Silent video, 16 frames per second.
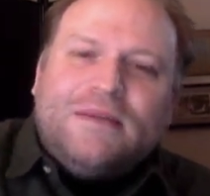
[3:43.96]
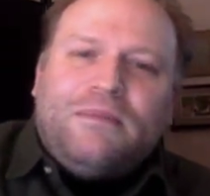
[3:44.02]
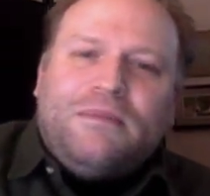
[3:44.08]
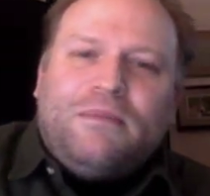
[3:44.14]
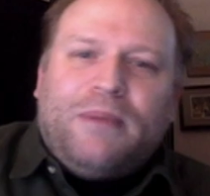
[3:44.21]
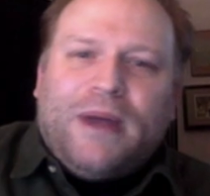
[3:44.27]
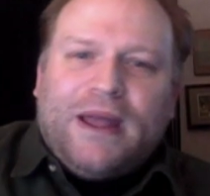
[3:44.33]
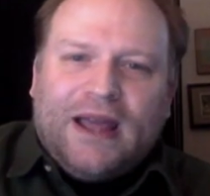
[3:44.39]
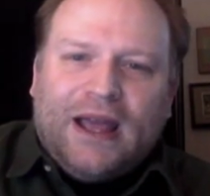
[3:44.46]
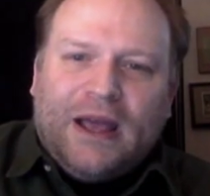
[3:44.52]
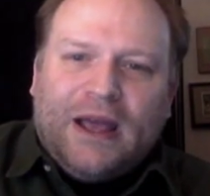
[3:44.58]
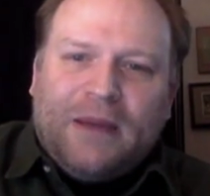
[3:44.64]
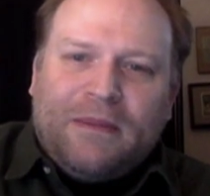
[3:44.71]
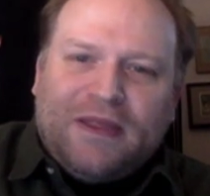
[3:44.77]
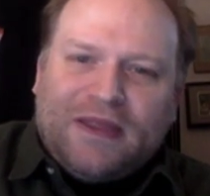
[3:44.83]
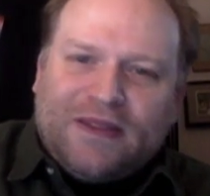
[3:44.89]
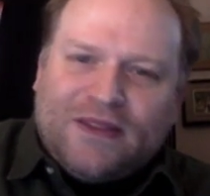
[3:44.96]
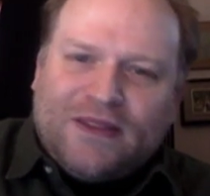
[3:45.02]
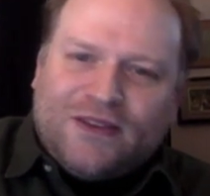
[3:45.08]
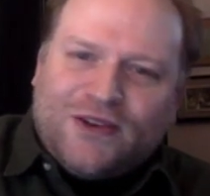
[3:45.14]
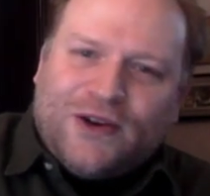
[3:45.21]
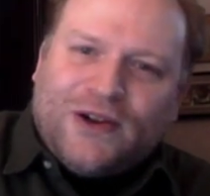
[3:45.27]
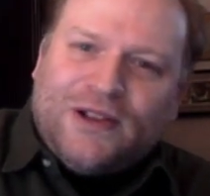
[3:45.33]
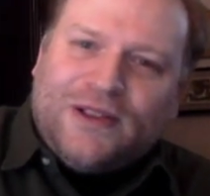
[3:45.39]
But I think the
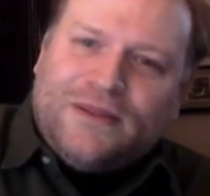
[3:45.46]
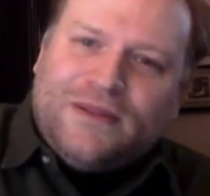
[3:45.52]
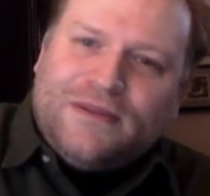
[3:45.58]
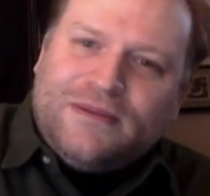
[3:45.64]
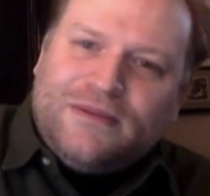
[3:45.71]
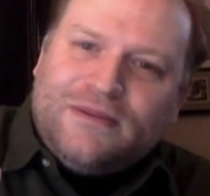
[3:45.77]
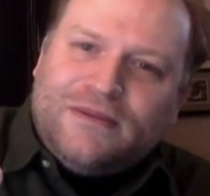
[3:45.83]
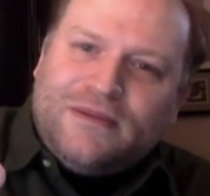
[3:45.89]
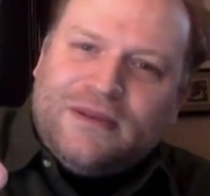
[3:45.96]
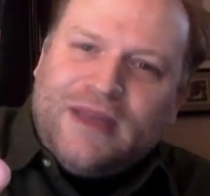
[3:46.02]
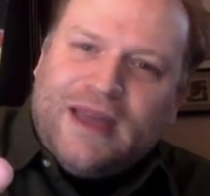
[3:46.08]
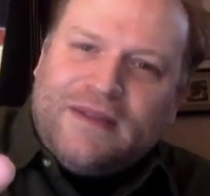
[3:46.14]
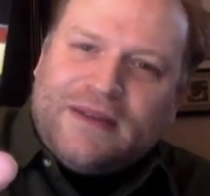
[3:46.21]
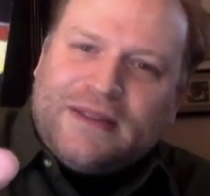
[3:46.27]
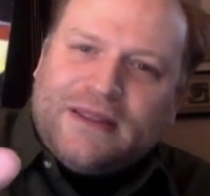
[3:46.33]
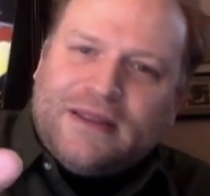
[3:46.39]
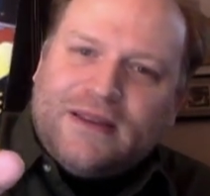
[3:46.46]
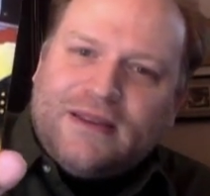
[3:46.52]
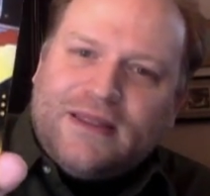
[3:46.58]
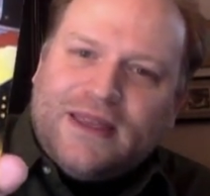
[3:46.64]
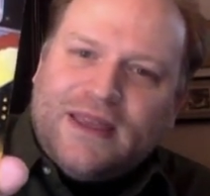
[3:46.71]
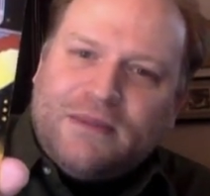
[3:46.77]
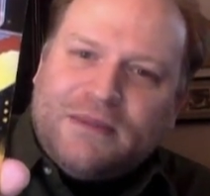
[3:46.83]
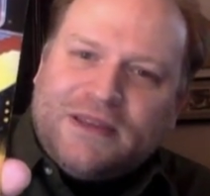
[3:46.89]
turtle having
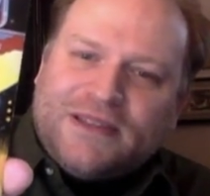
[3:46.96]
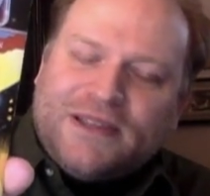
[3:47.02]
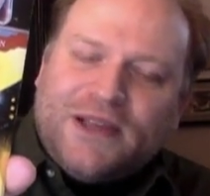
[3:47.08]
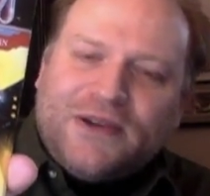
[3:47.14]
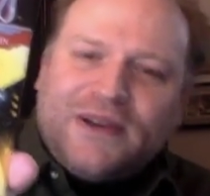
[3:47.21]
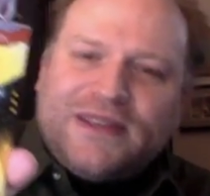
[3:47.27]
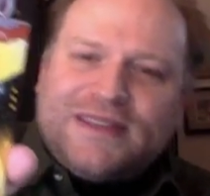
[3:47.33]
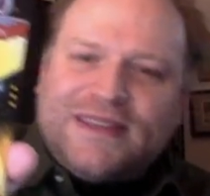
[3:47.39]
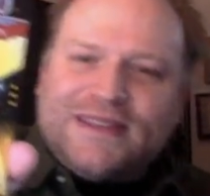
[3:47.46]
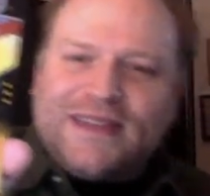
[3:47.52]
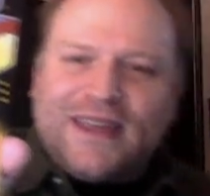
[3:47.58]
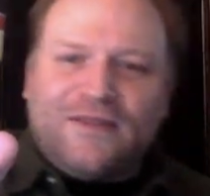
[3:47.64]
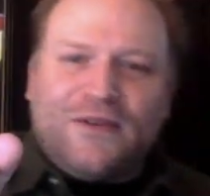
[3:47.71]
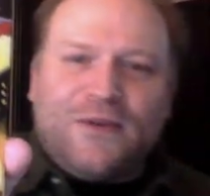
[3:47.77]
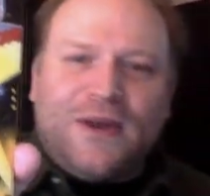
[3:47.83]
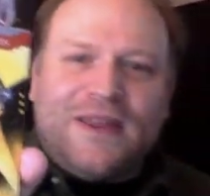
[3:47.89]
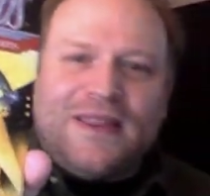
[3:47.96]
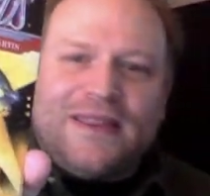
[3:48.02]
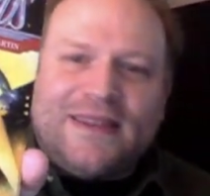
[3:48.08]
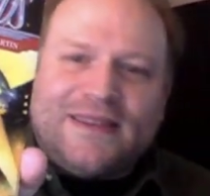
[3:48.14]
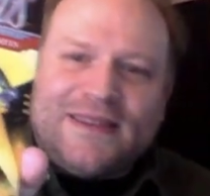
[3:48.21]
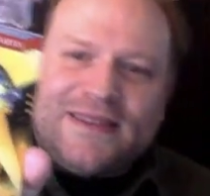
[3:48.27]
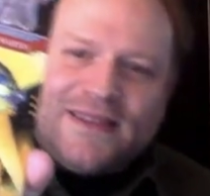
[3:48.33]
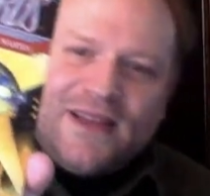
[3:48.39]
the hippie slogans is a giveaway that
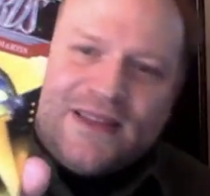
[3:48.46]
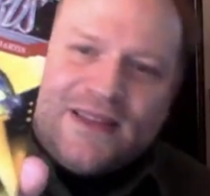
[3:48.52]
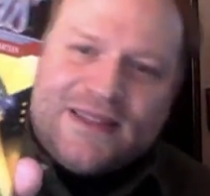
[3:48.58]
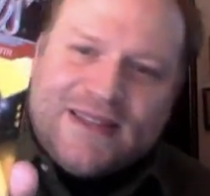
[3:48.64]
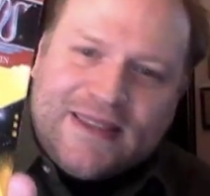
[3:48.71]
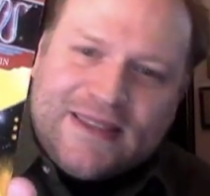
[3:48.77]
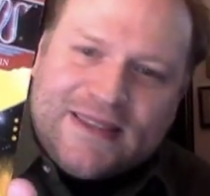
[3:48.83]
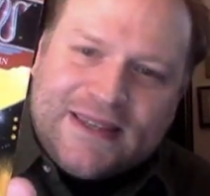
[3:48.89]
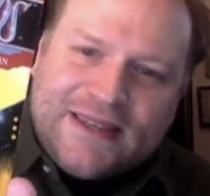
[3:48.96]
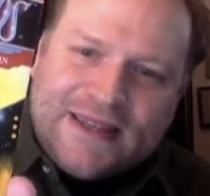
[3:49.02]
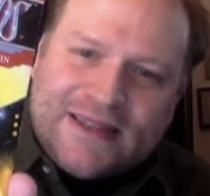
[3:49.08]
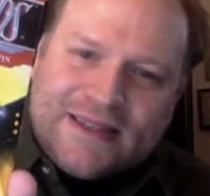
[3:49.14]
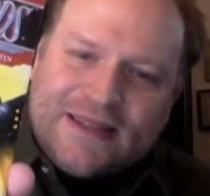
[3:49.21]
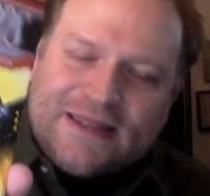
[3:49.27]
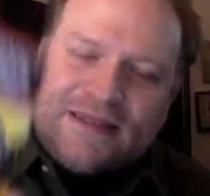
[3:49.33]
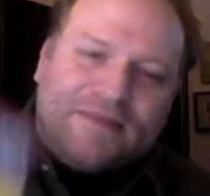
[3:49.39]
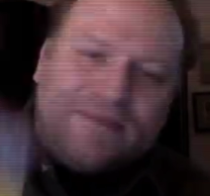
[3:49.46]
this is all set in the 60s.